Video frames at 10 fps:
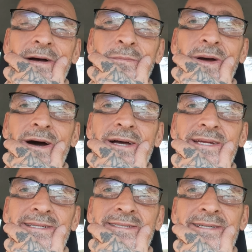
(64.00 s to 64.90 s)
about
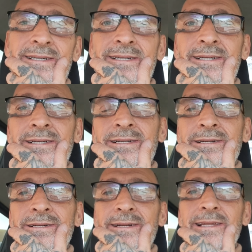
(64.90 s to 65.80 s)
is
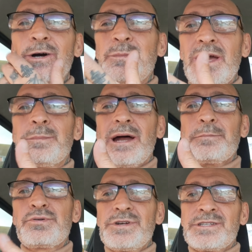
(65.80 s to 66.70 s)
a little bit
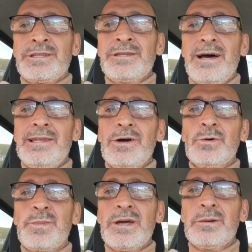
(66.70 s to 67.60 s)
about prison, a little
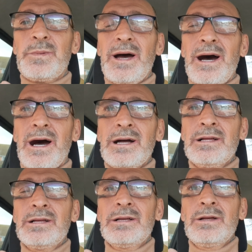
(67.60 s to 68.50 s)
bit about
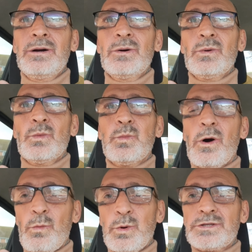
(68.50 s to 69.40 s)

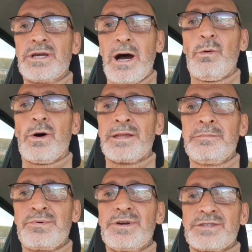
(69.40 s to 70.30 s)
what would go on
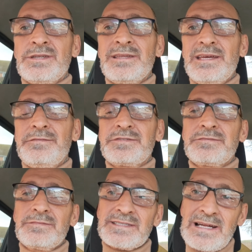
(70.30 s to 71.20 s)
in prison if
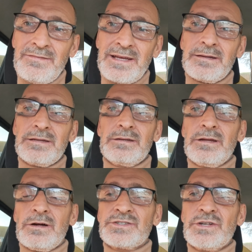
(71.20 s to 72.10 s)
something
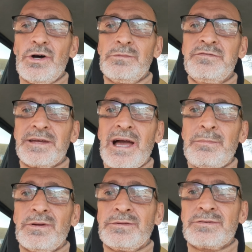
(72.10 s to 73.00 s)
a certain thing
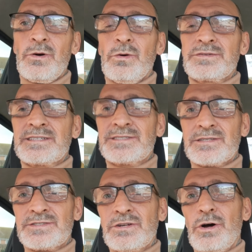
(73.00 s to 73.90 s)
happened or
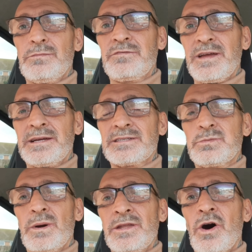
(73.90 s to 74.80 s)
certain things
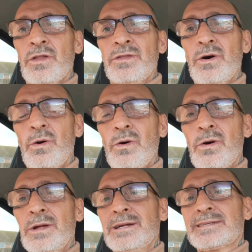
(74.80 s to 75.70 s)
went on or
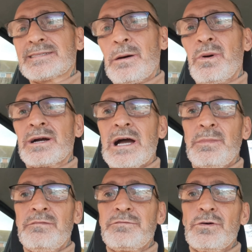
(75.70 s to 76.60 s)
someone come
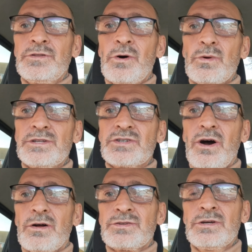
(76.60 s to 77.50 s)
in for a naughty
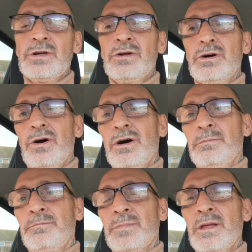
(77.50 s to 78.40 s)
charge
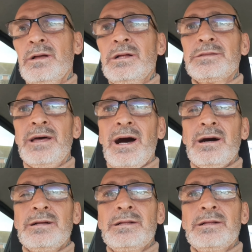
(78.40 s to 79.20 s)
um, now